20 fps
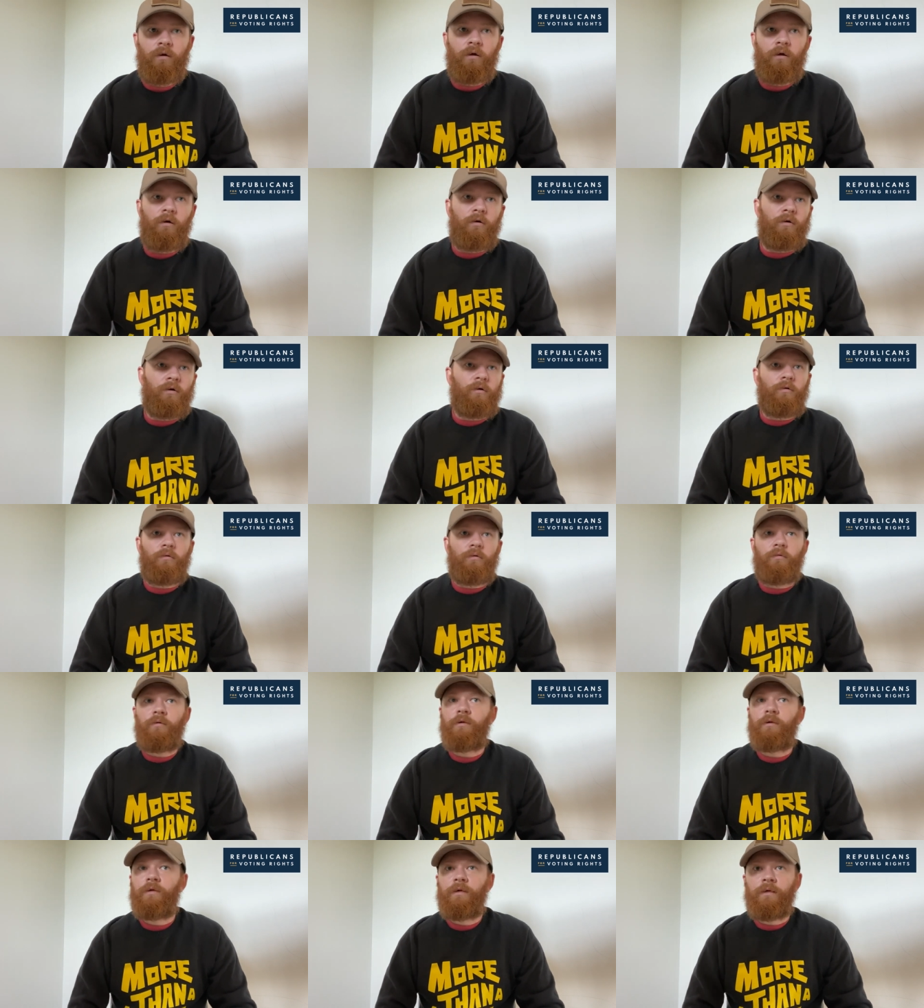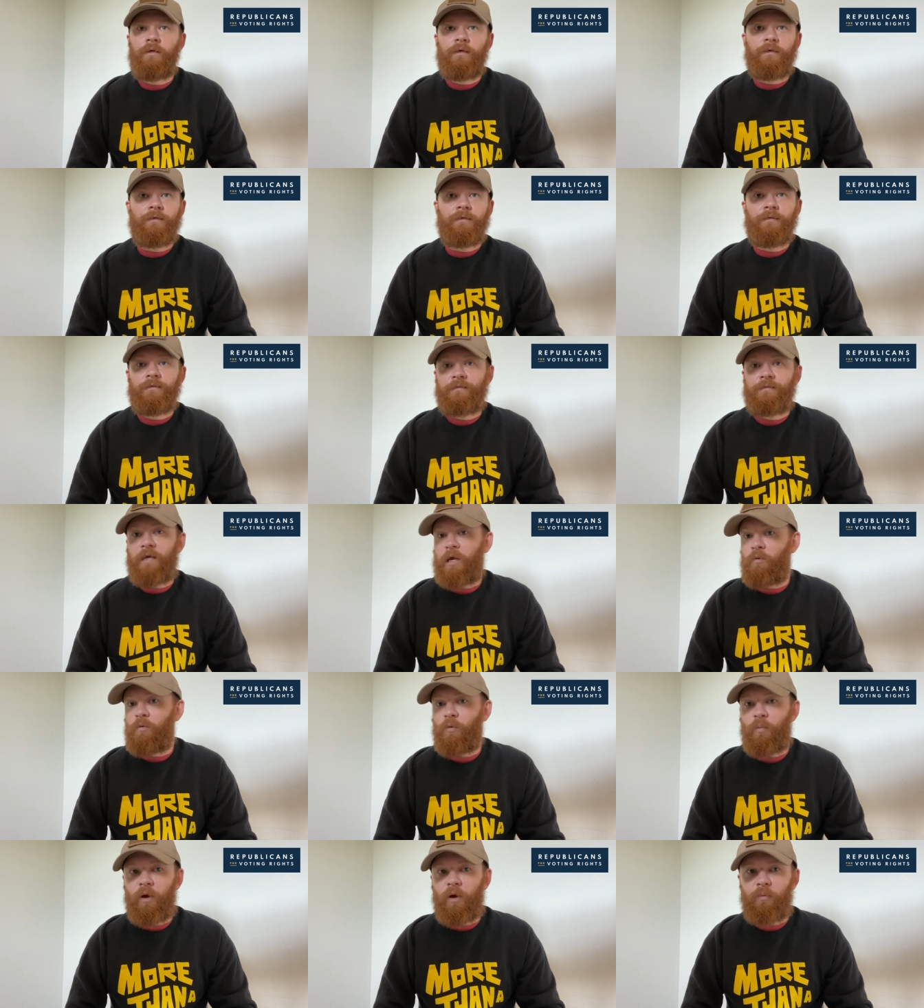All
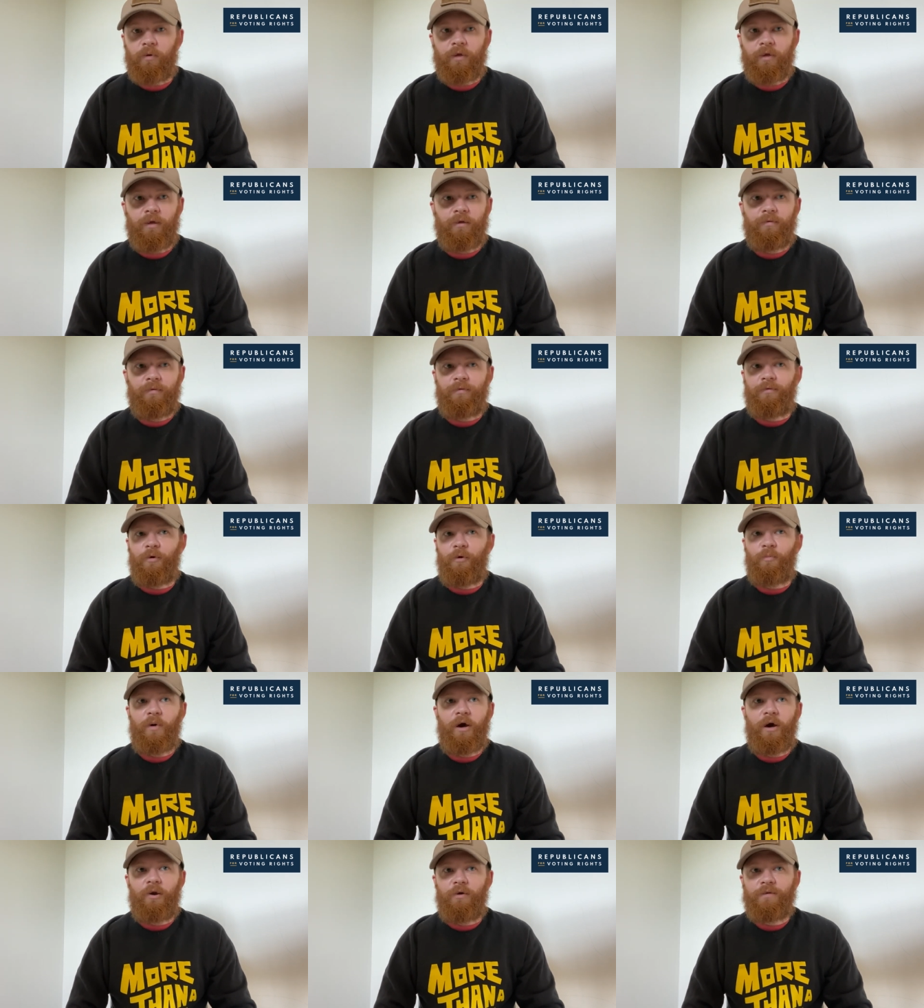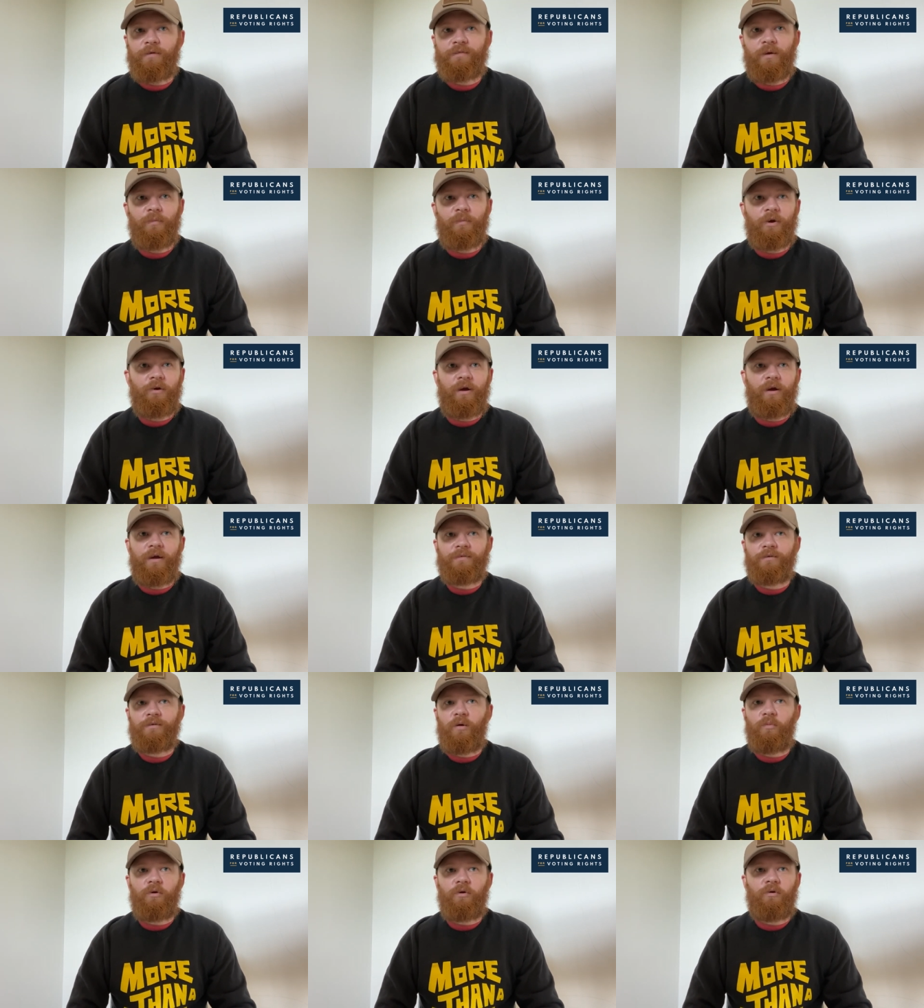sane Republicans, all moderate
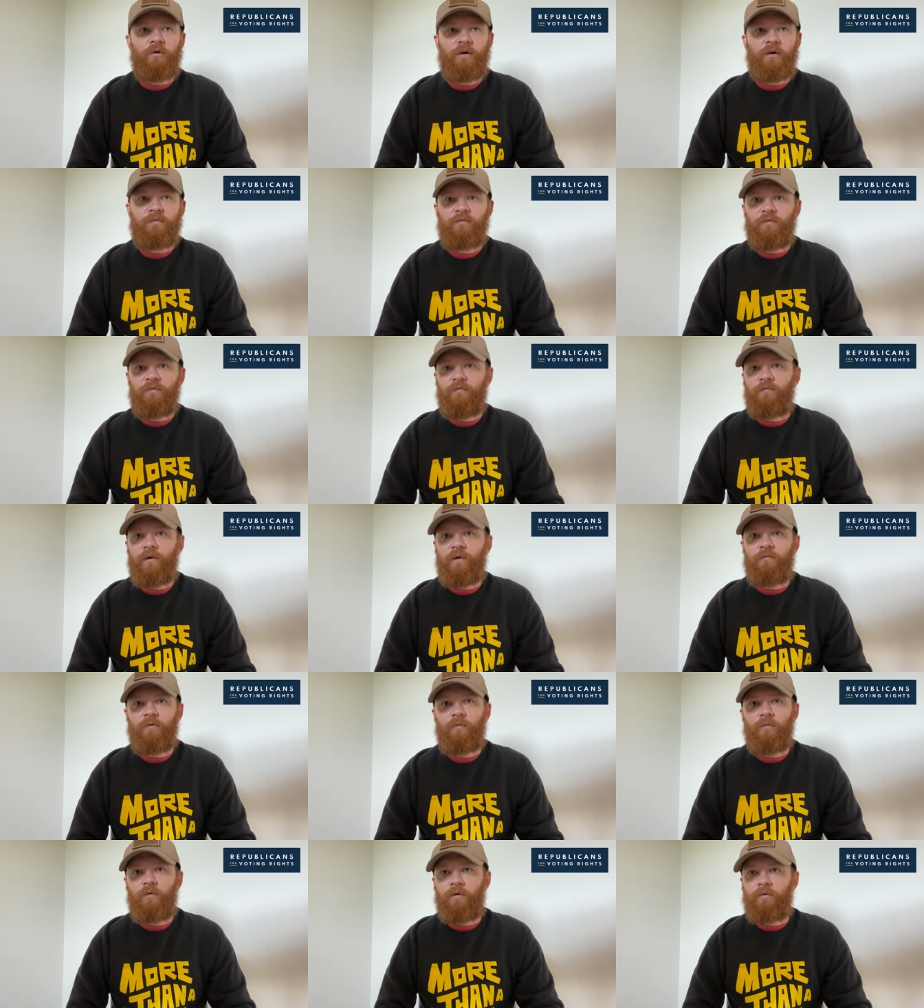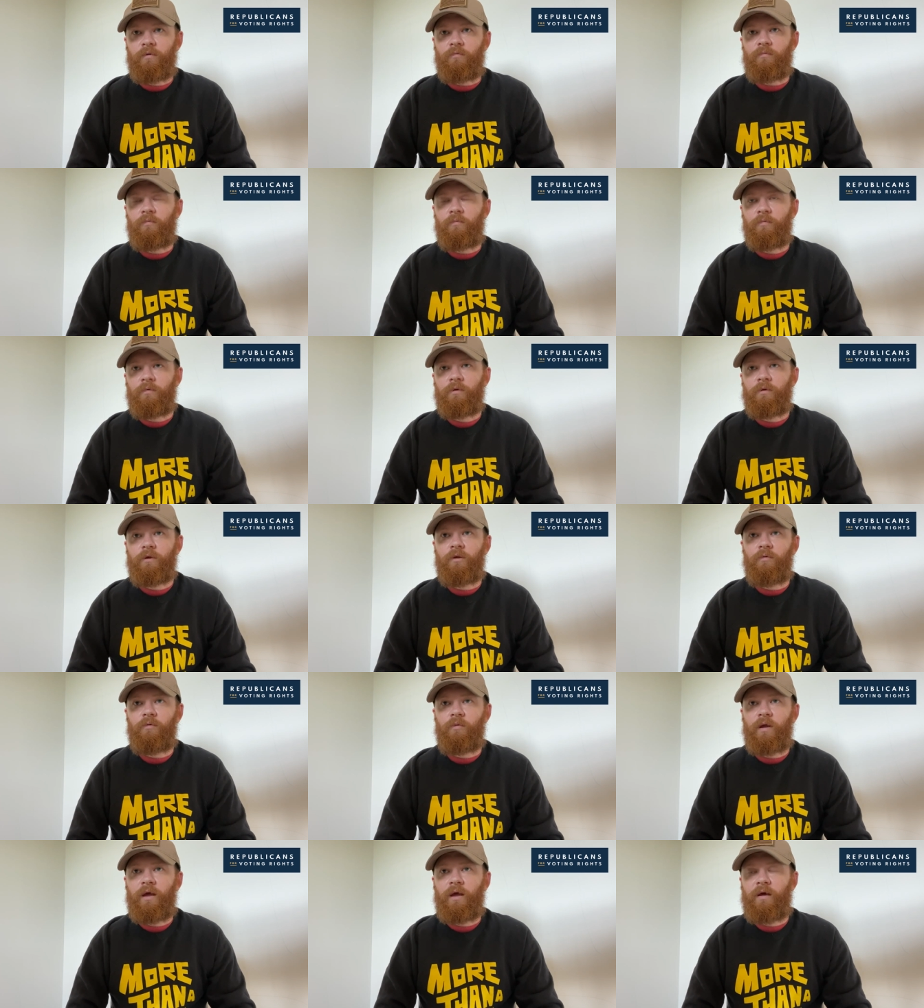Democrats, all progressive, everyone, you
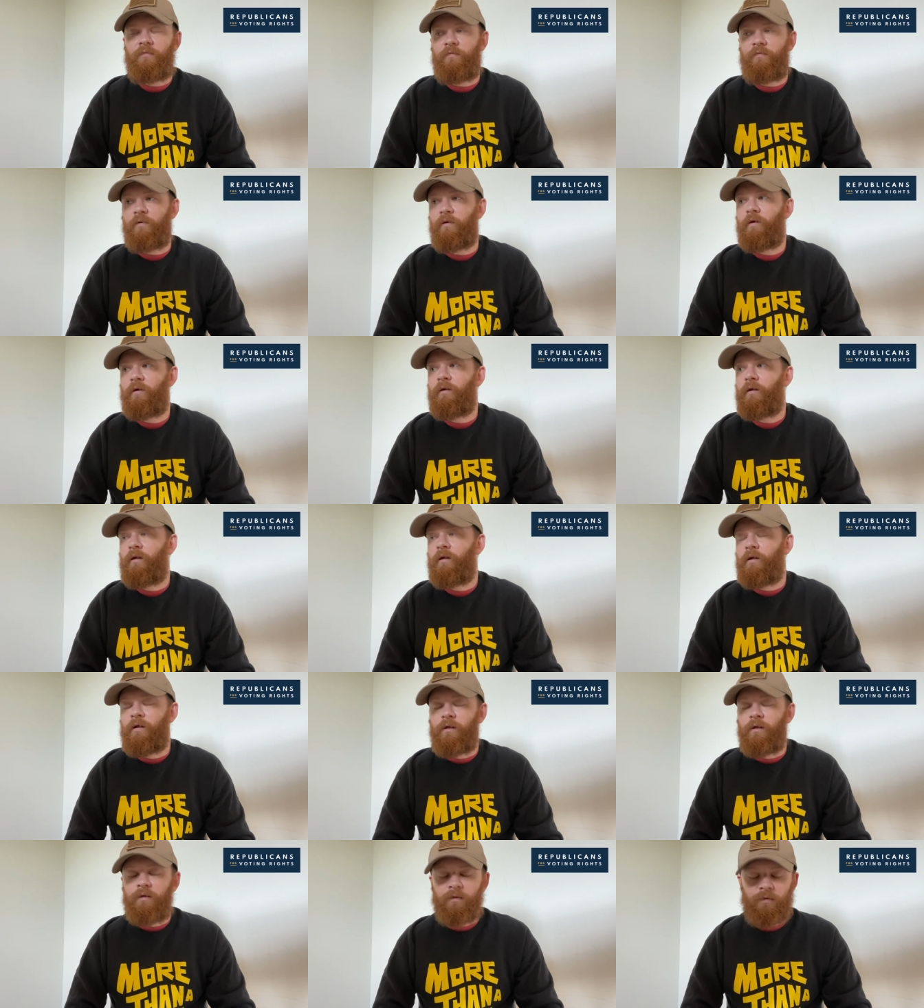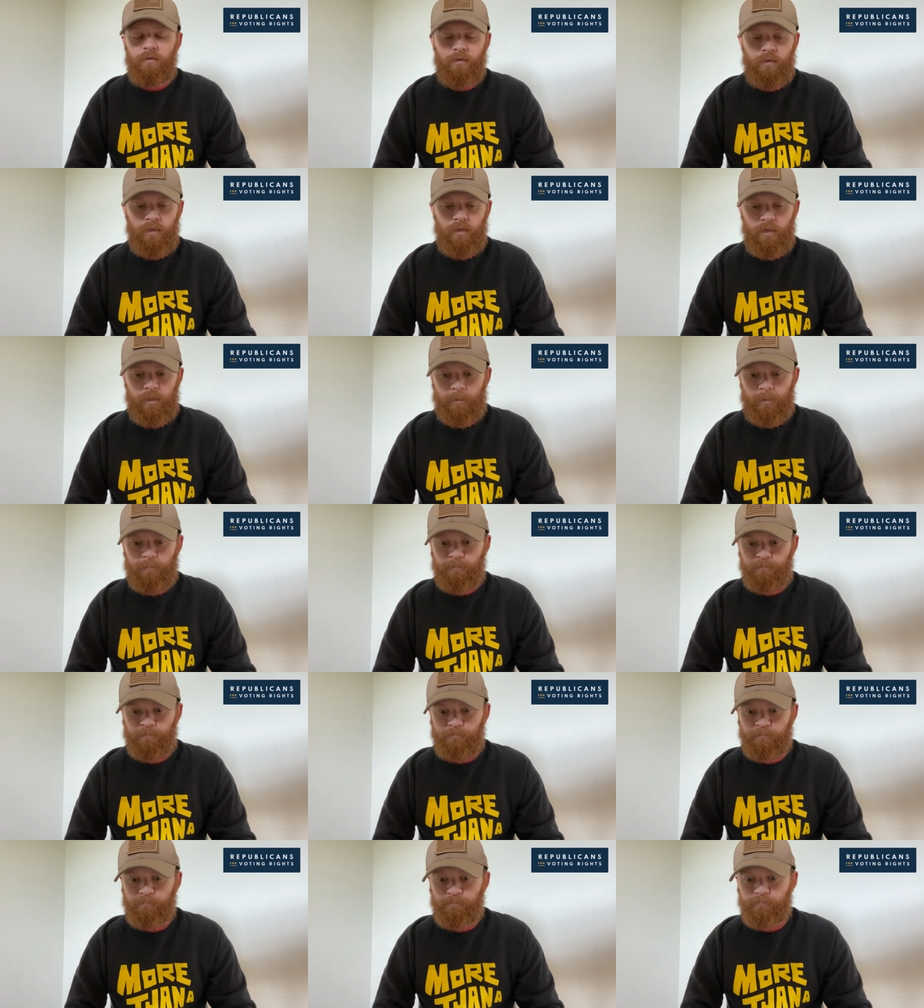know, we have,
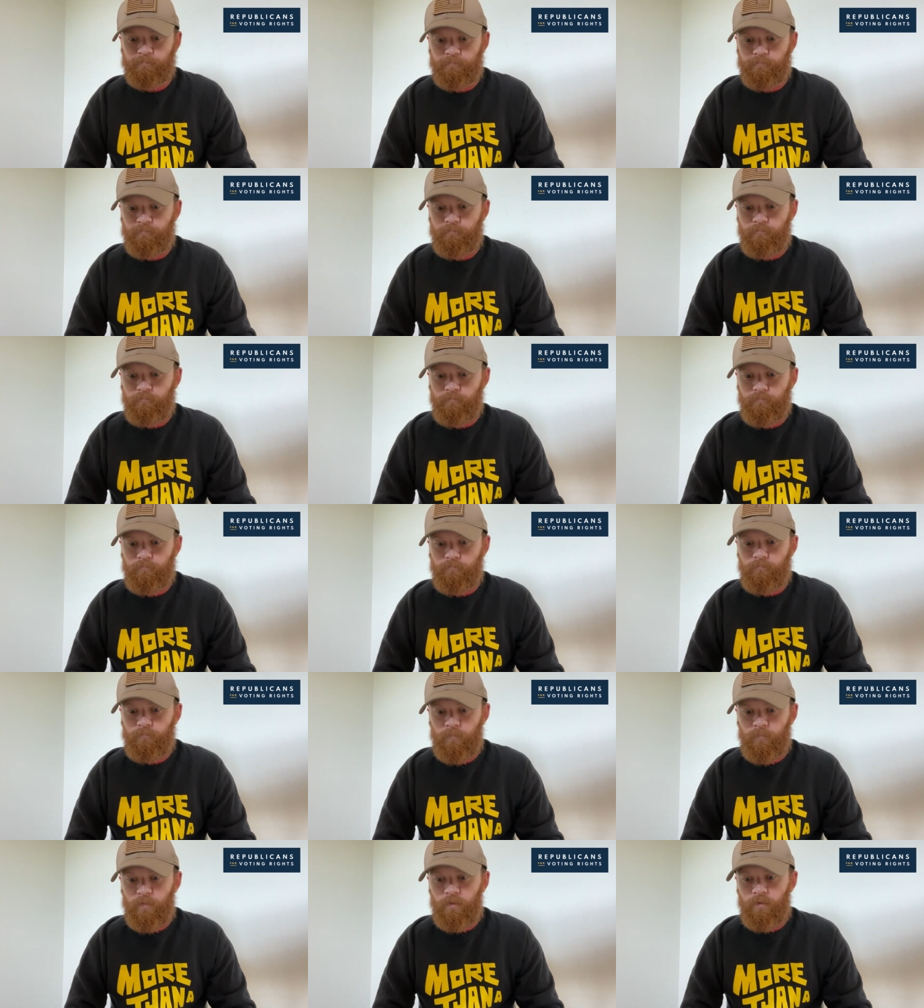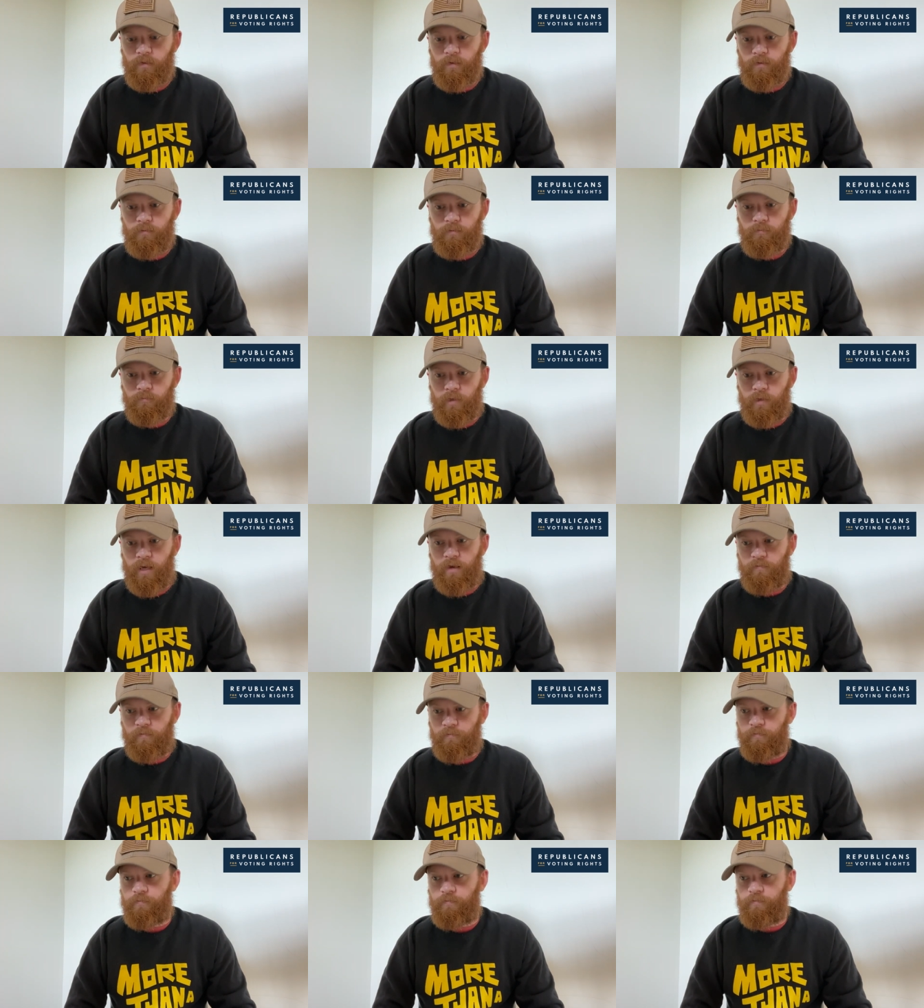um, we
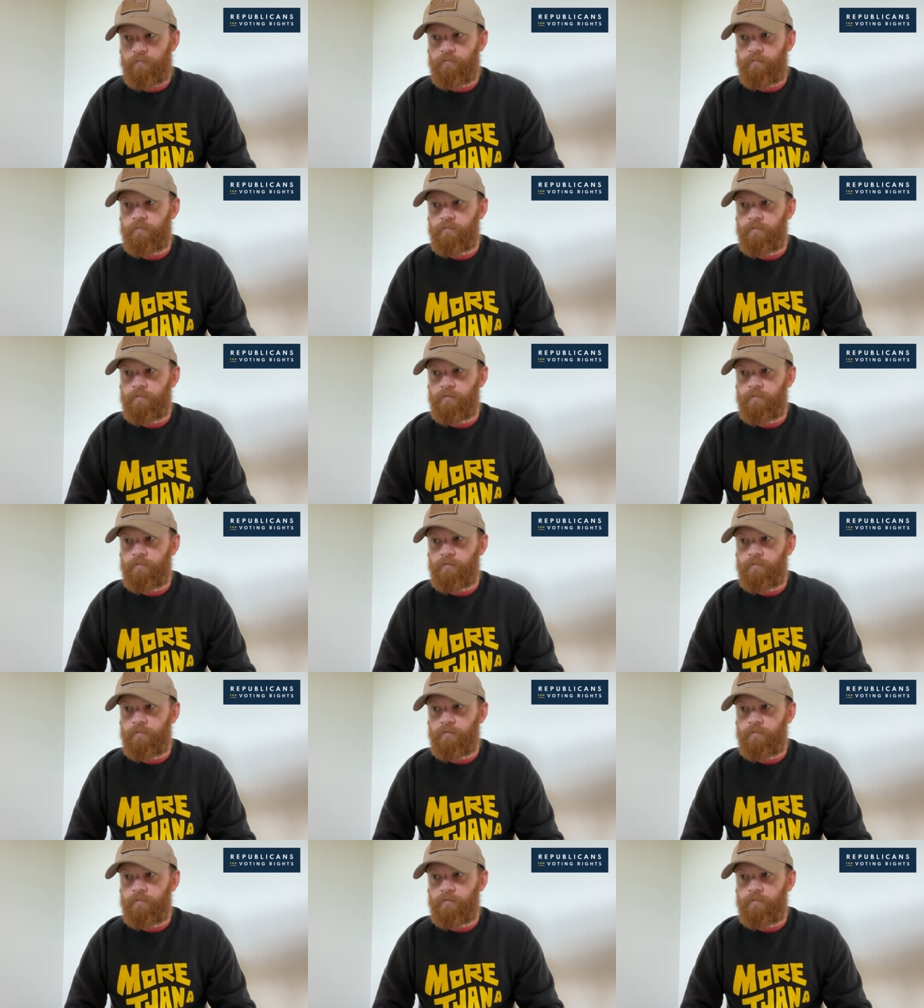have